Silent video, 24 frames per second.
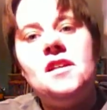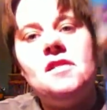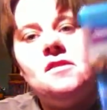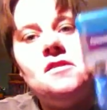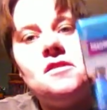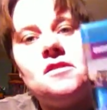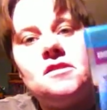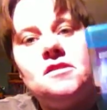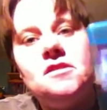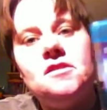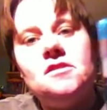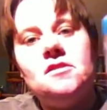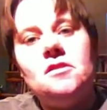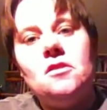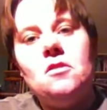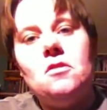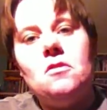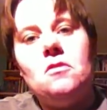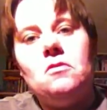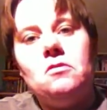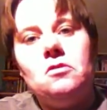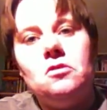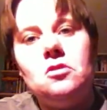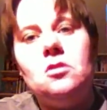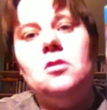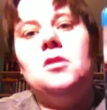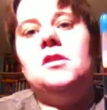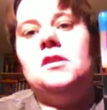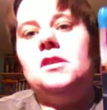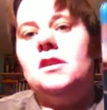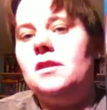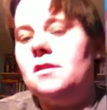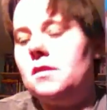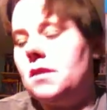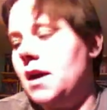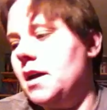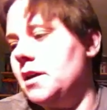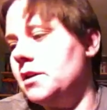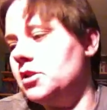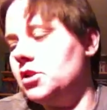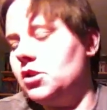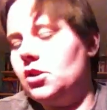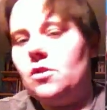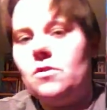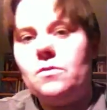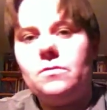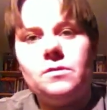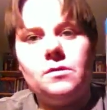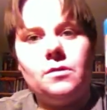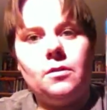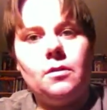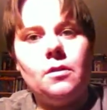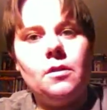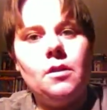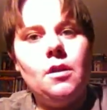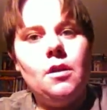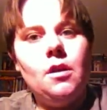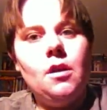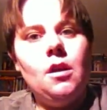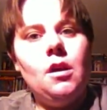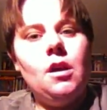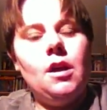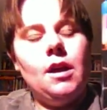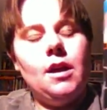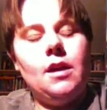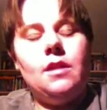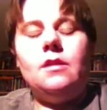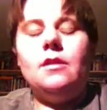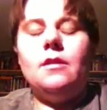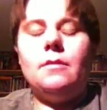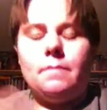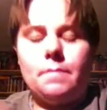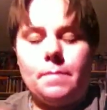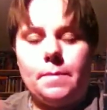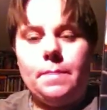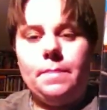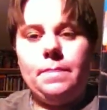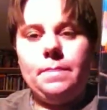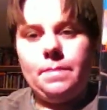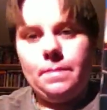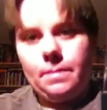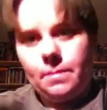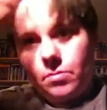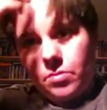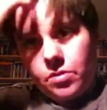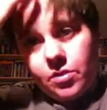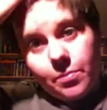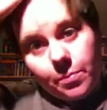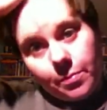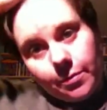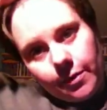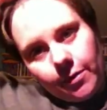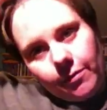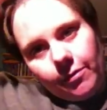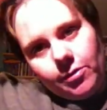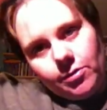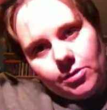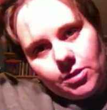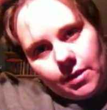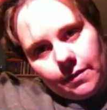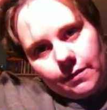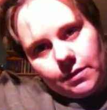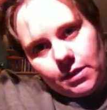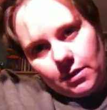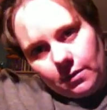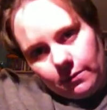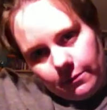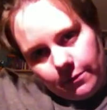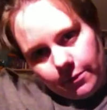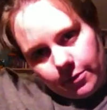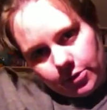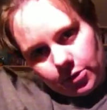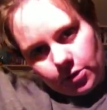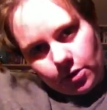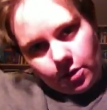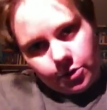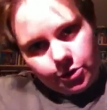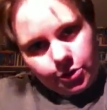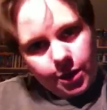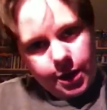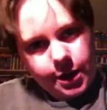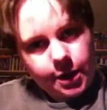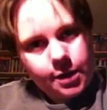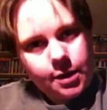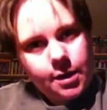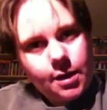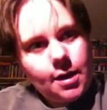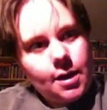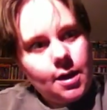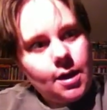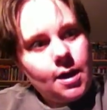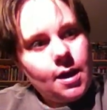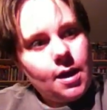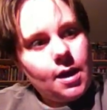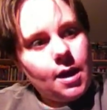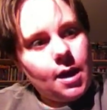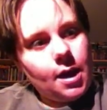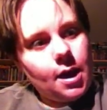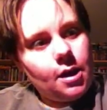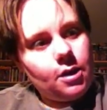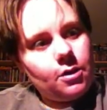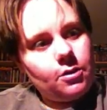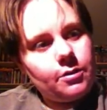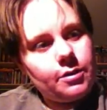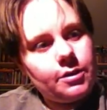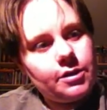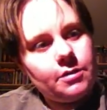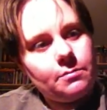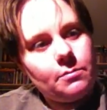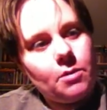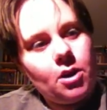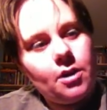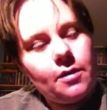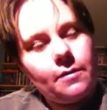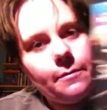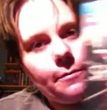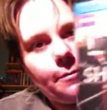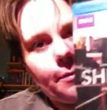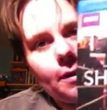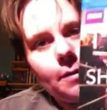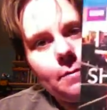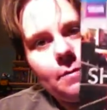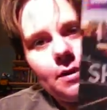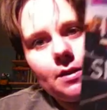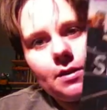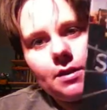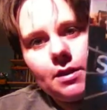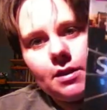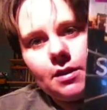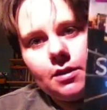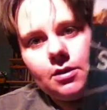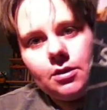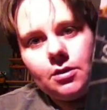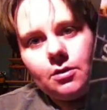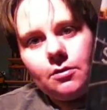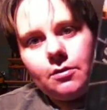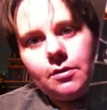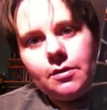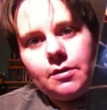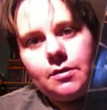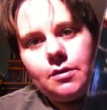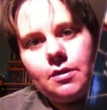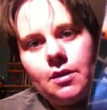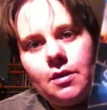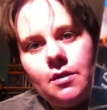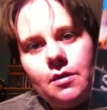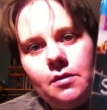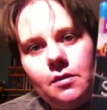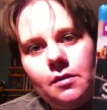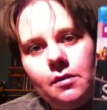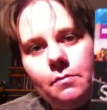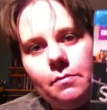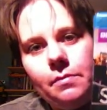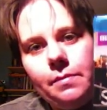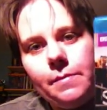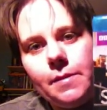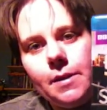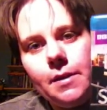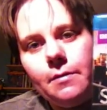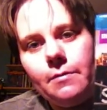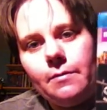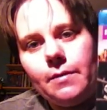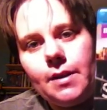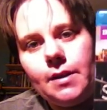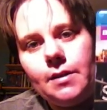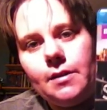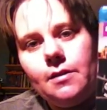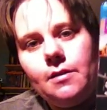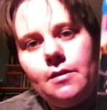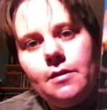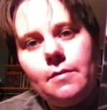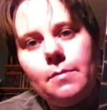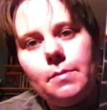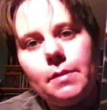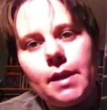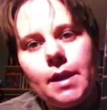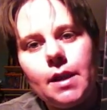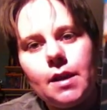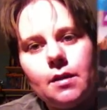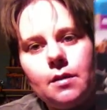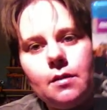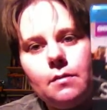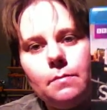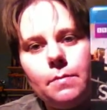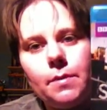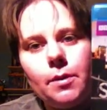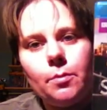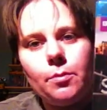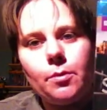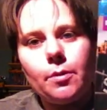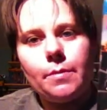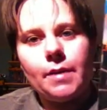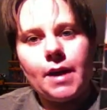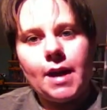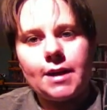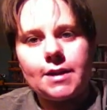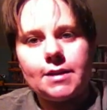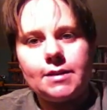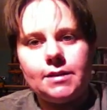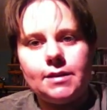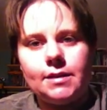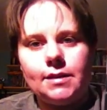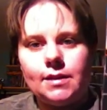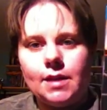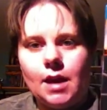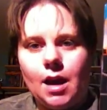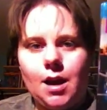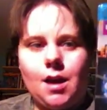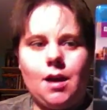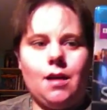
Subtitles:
he looks so good in that show, so in the previews I've seen for Star Trek. And of course, Martin Freeman is, of course, right here playing Bilbo Baggins and The